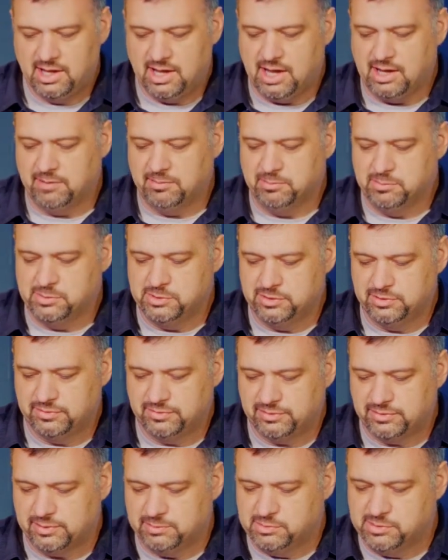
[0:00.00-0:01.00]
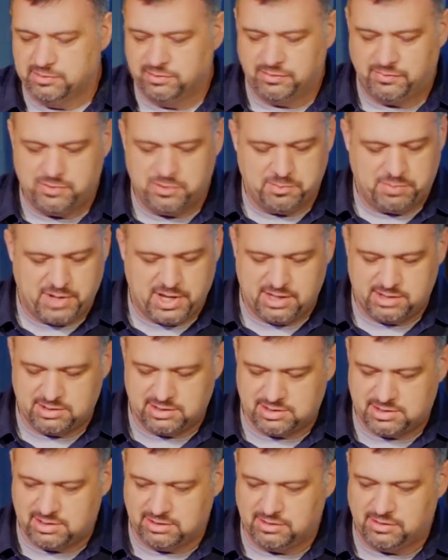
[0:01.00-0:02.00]
and move move a few
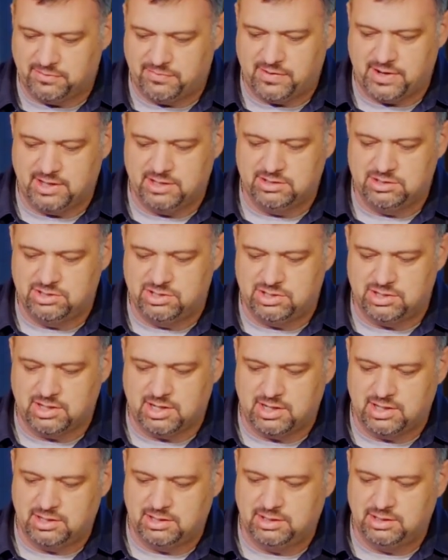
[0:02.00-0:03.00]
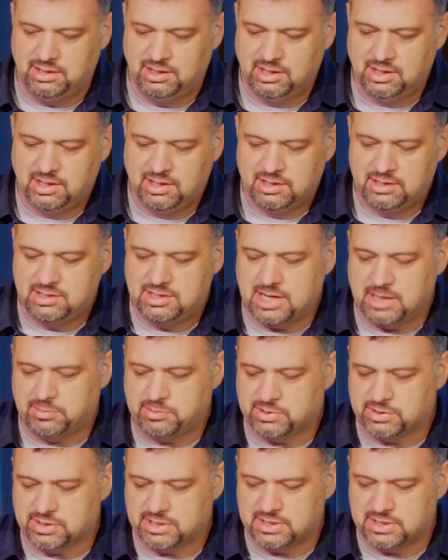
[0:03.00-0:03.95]
pages till you find John chapter